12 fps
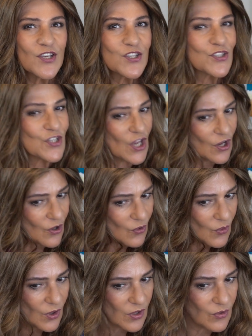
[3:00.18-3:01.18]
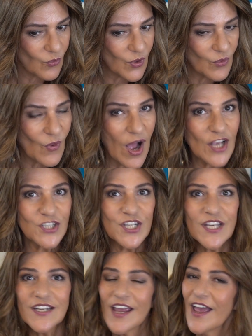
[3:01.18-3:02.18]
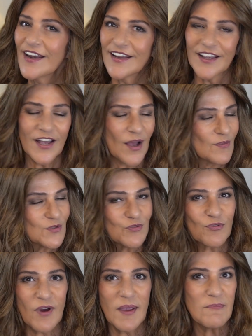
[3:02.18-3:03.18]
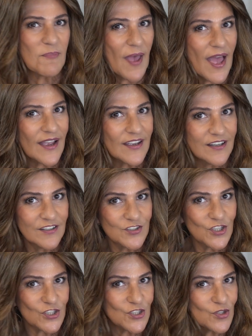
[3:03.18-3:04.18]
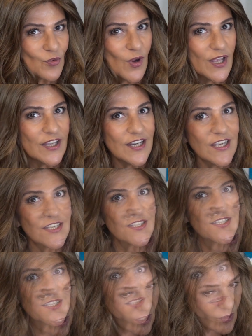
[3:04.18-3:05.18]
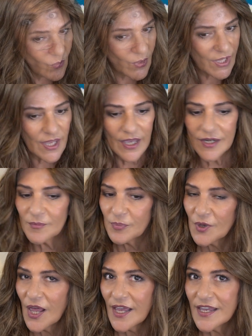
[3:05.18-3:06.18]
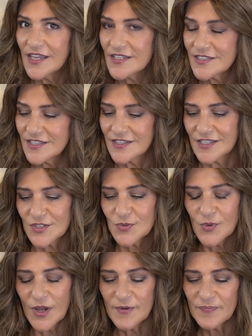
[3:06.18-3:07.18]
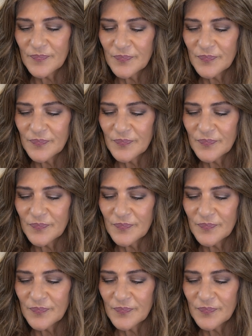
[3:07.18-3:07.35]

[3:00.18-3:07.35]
So we wash it and it comes right back just the way it is. We can not apply heat to this one.